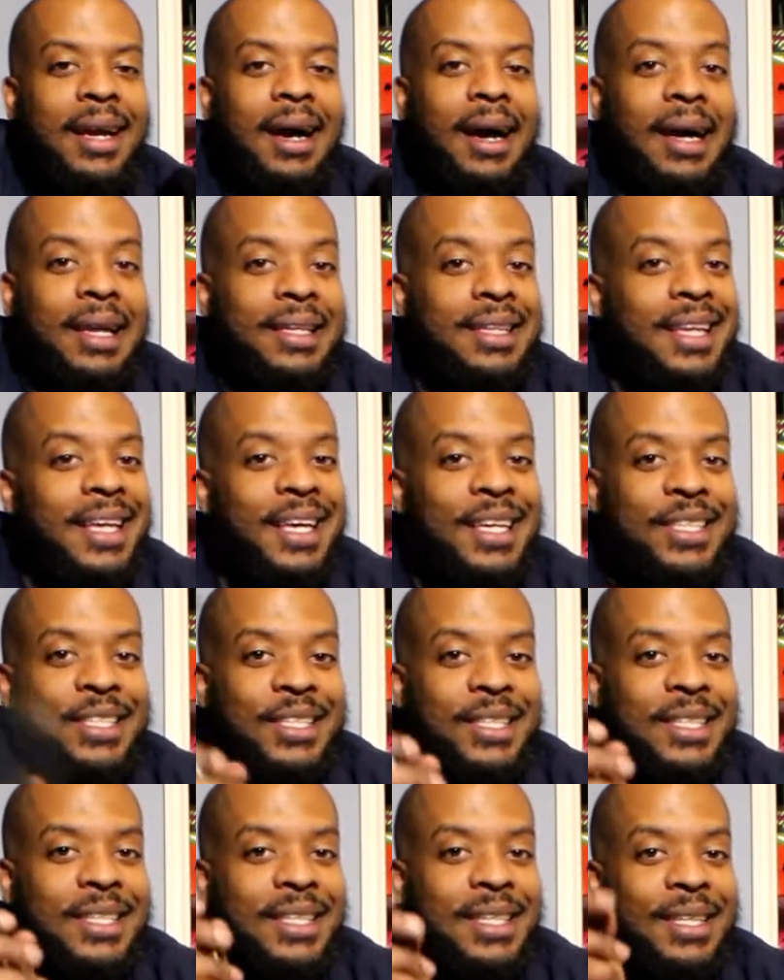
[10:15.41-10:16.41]

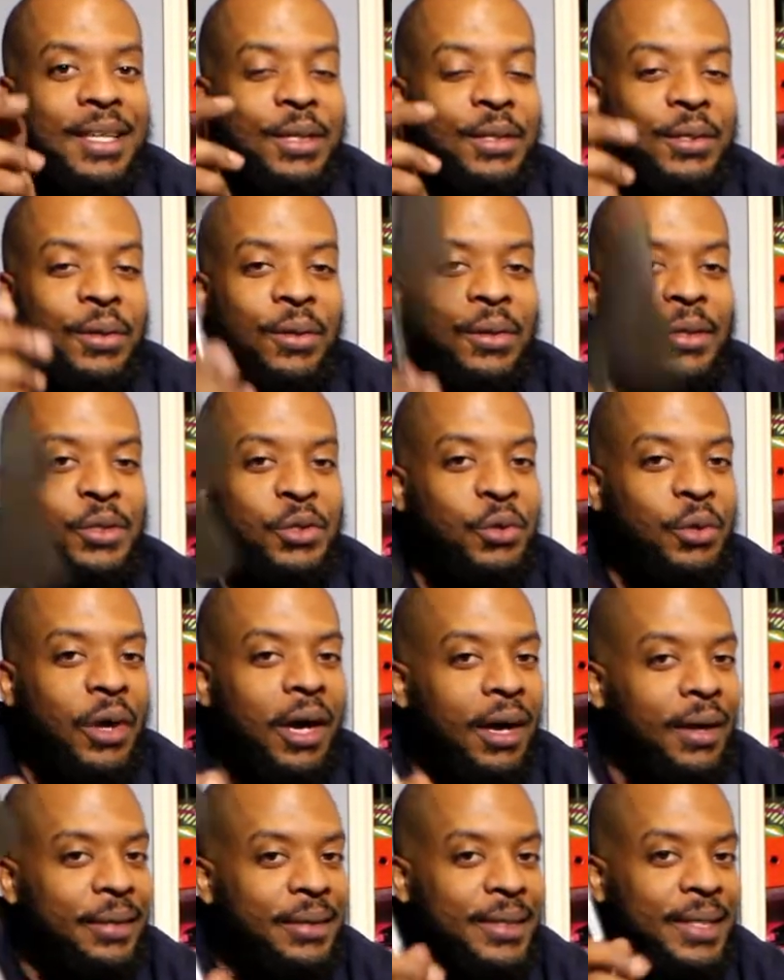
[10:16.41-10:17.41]
Unless this is the only shoe
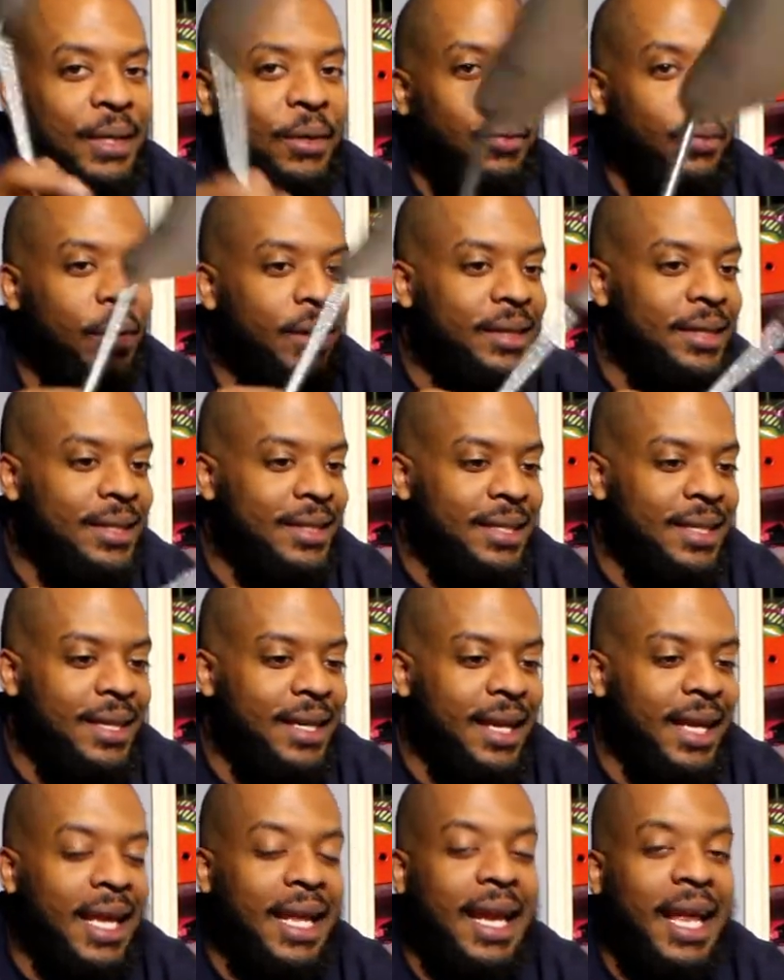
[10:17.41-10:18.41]
I'll say wear this in,
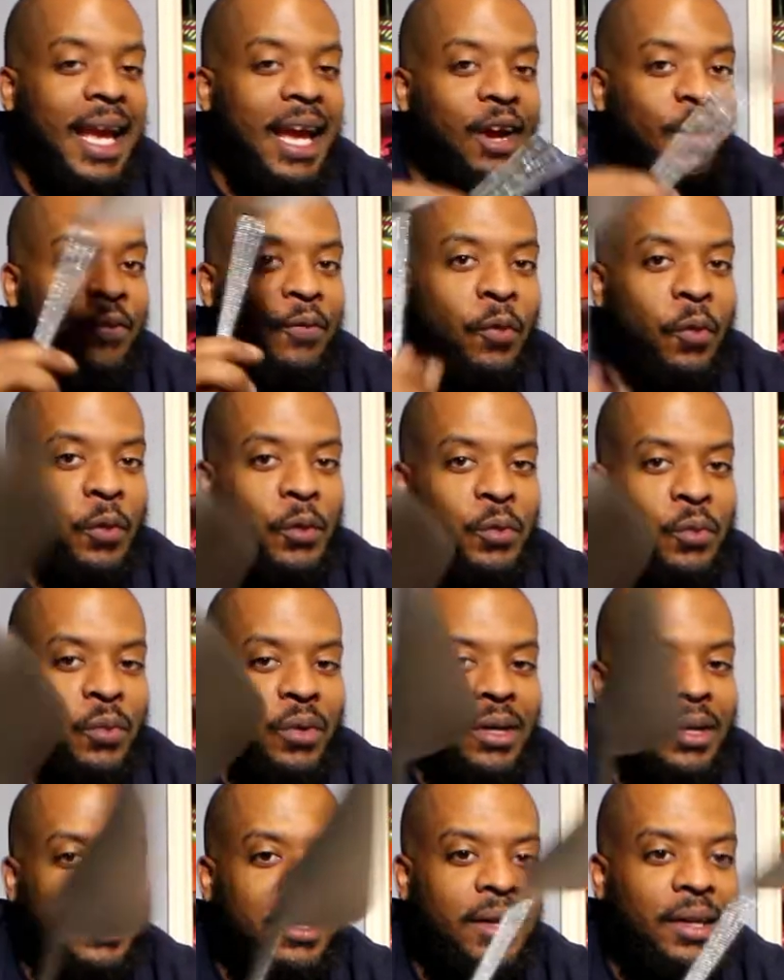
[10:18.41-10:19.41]
and the Air Force
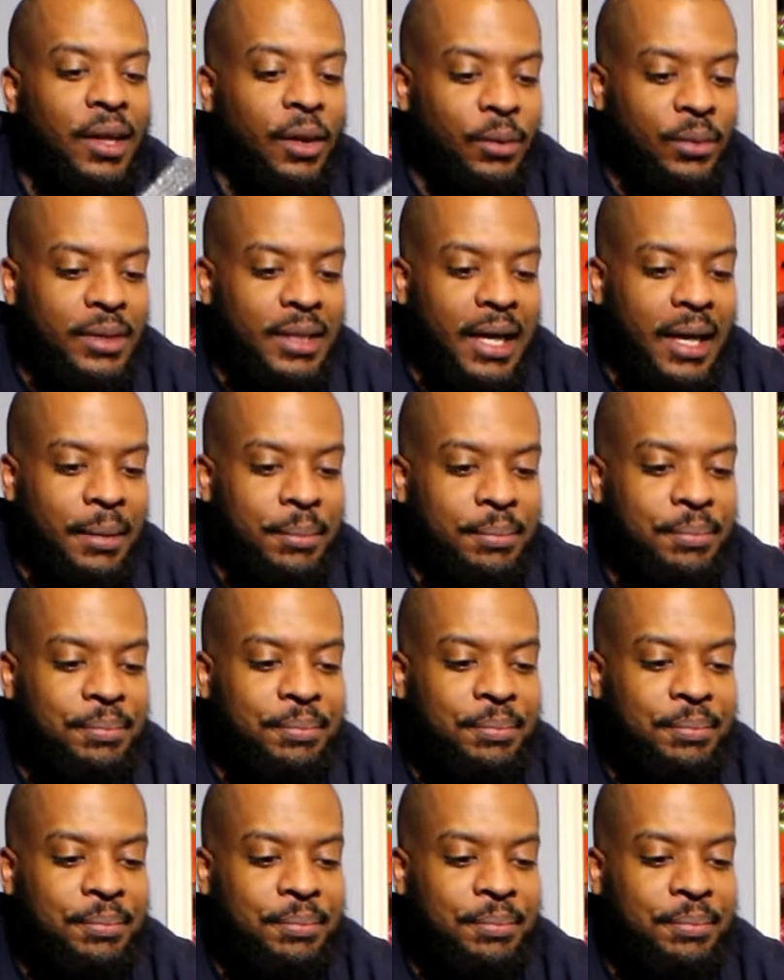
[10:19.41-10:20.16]
One low top.